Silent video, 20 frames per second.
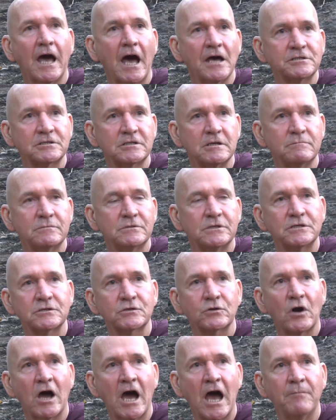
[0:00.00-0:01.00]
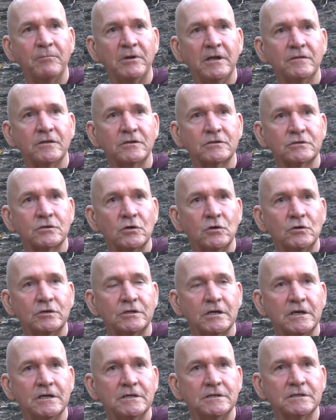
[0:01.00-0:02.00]
customs described in the
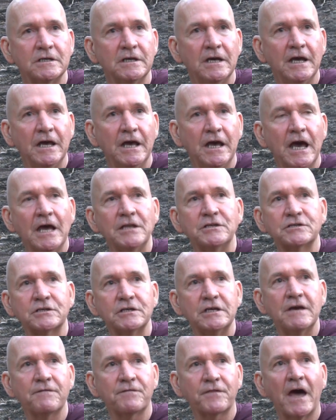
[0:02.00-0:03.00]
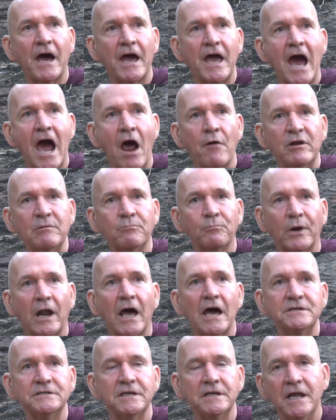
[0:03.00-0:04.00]
suttas, and see if they are in
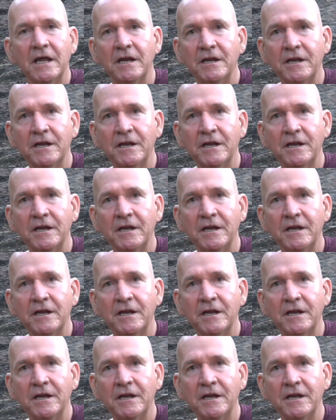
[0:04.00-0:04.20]
place in